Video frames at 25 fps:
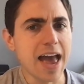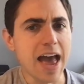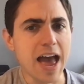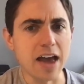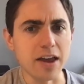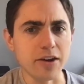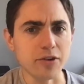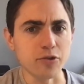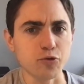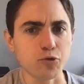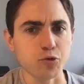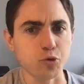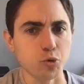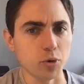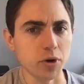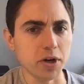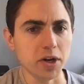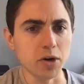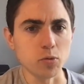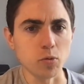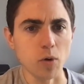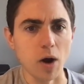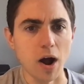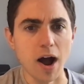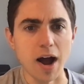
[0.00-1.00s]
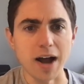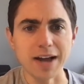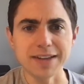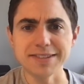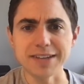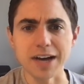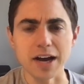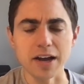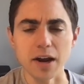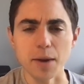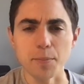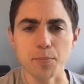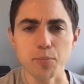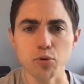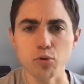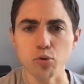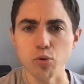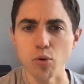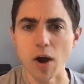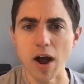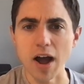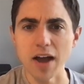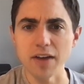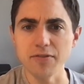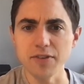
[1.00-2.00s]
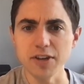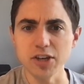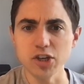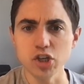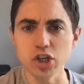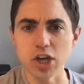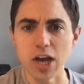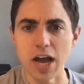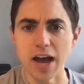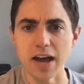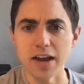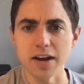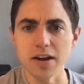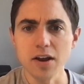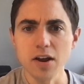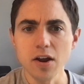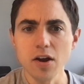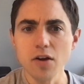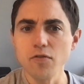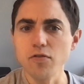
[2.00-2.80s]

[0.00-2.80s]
and free rides on a private jet